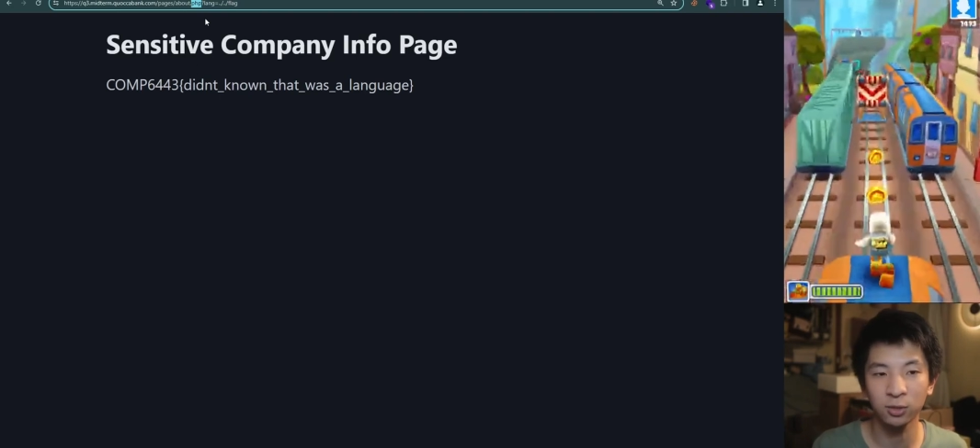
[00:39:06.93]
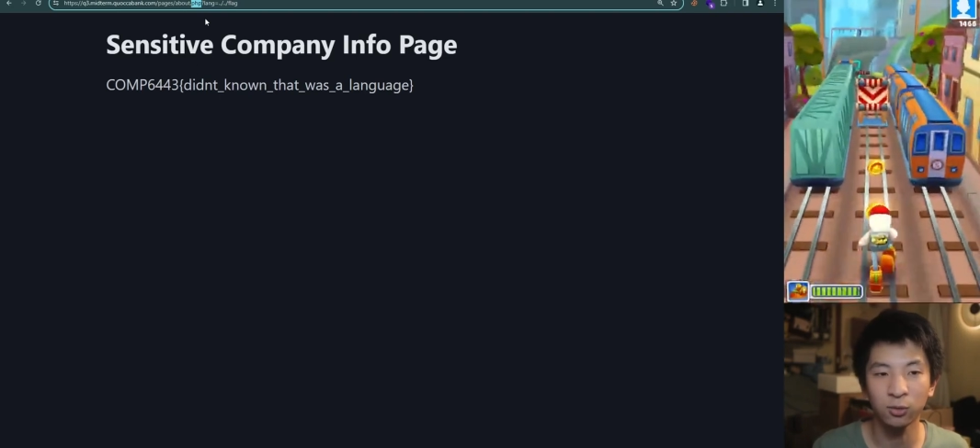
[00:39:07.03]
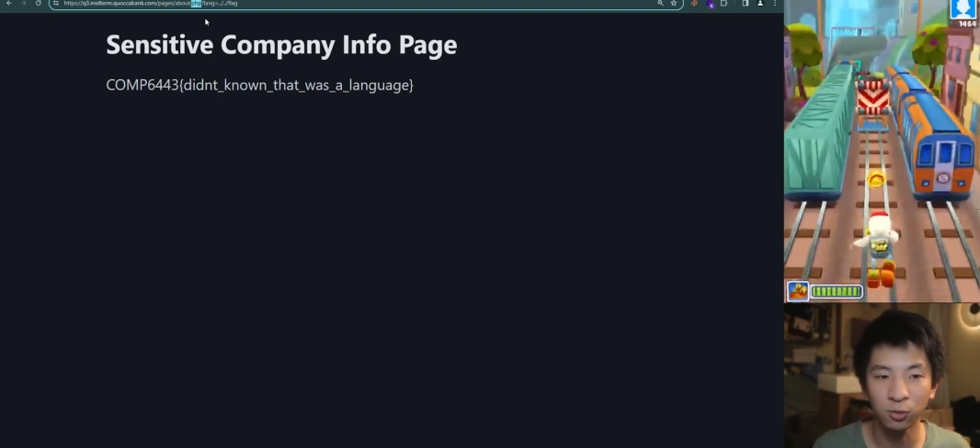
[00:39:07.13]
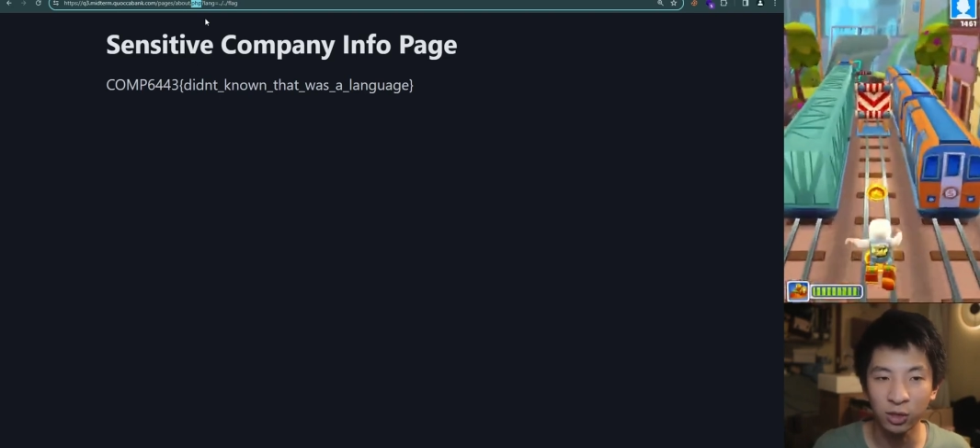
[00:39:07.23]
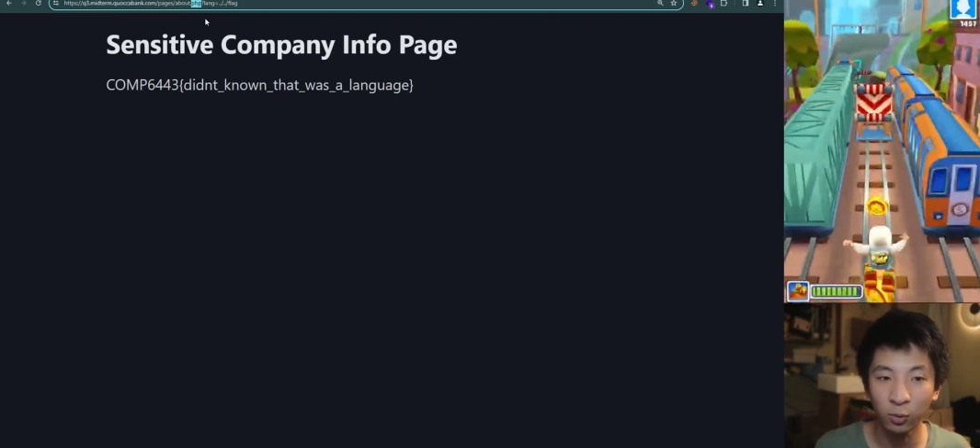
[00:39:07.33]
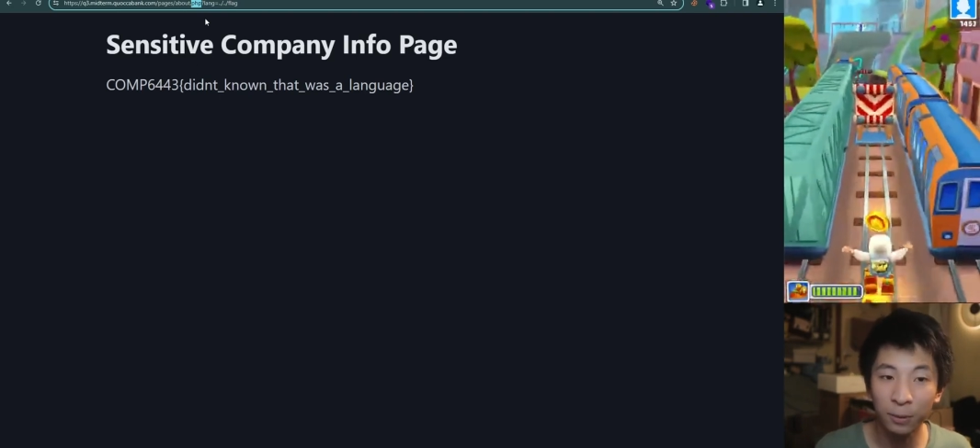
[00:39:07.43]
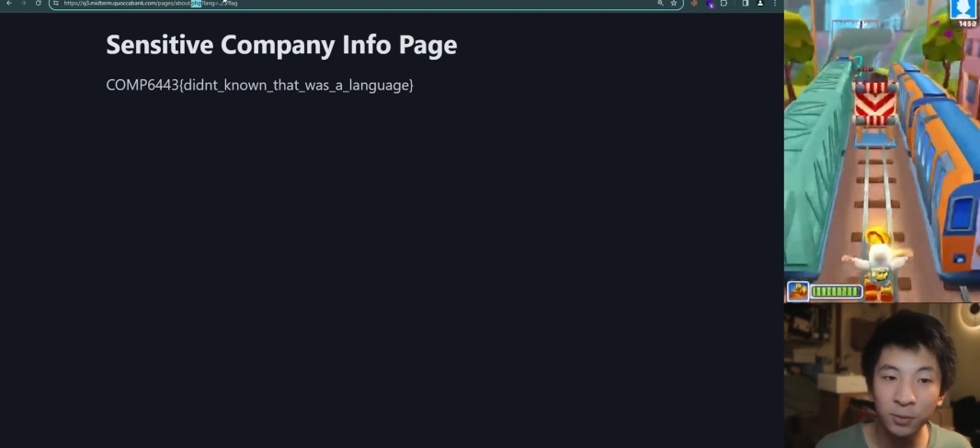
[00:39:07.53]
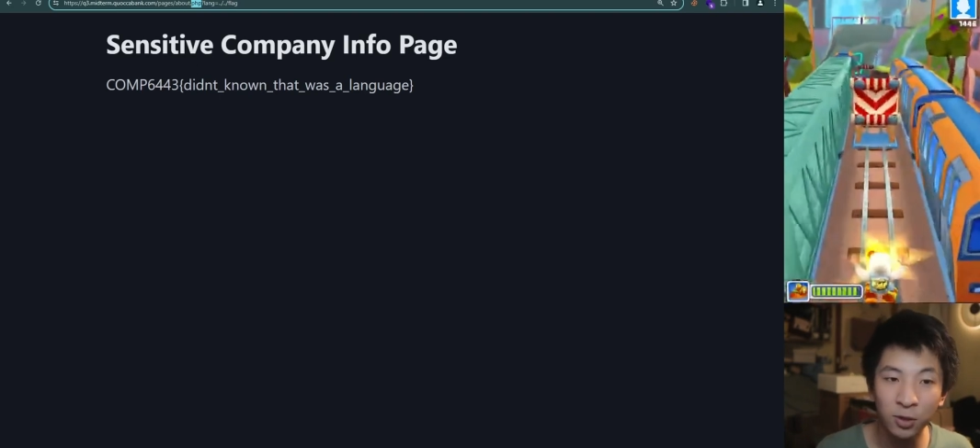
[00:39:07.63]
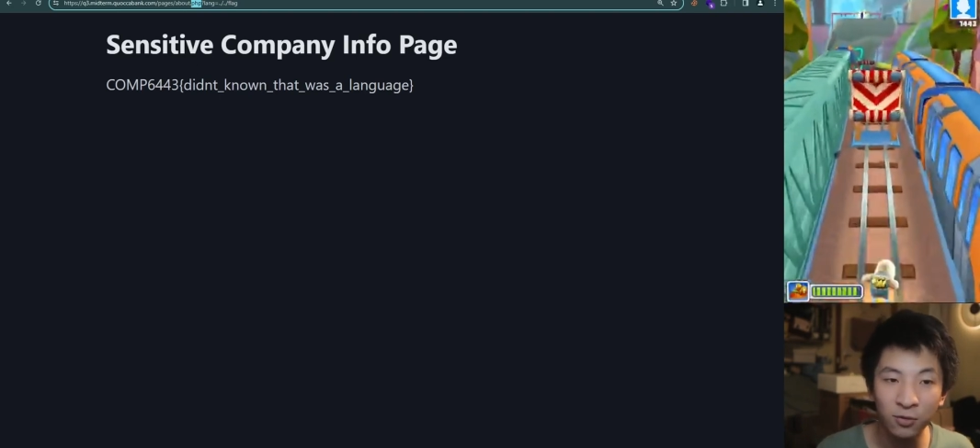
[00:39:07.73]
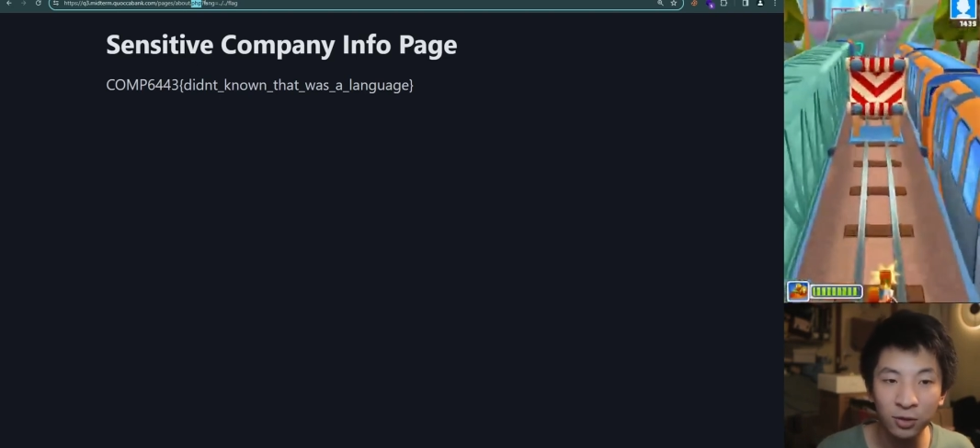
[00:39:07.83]
to the web
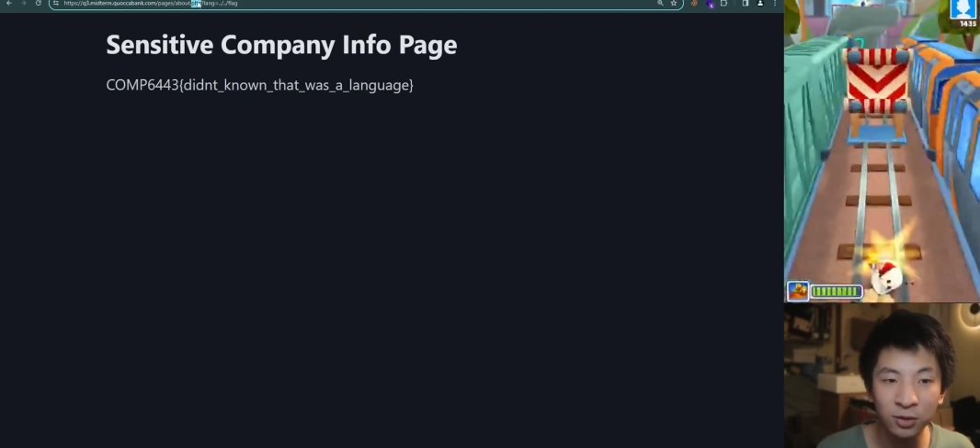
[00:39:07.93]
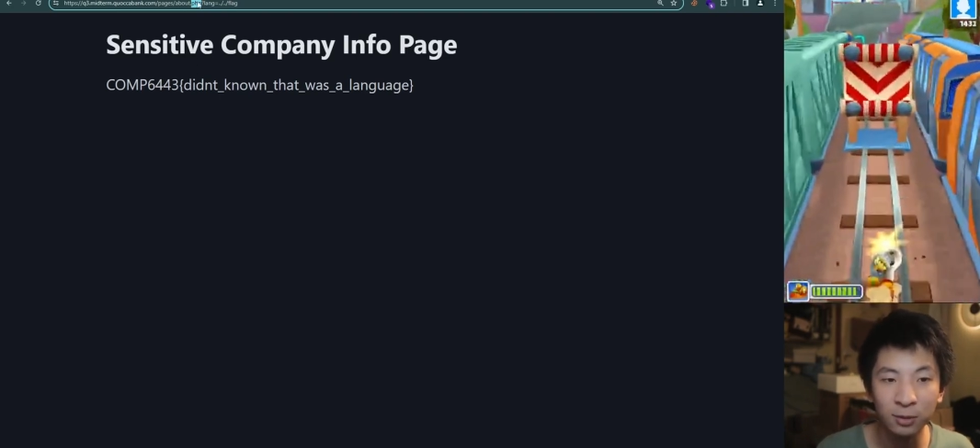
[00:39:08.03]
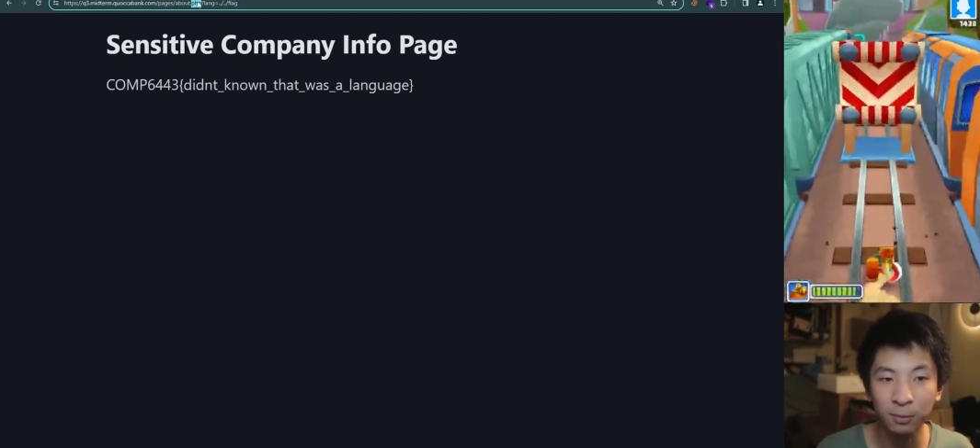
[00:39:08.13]
servers